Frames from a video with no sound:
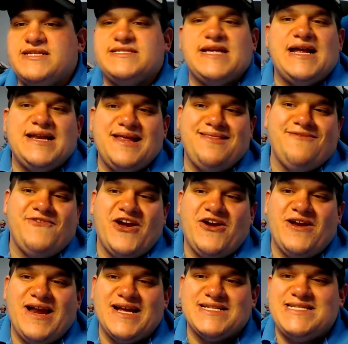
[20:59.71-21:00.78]
This ended the
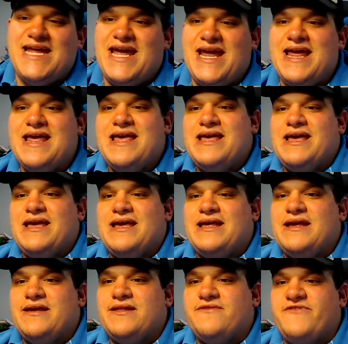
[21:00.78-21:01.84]
very next day.
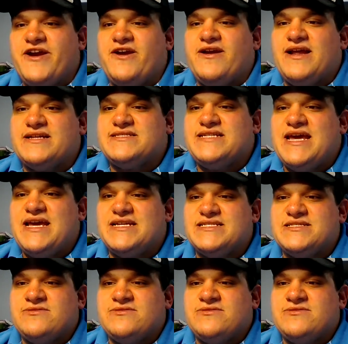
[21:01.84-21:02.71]
The very next day,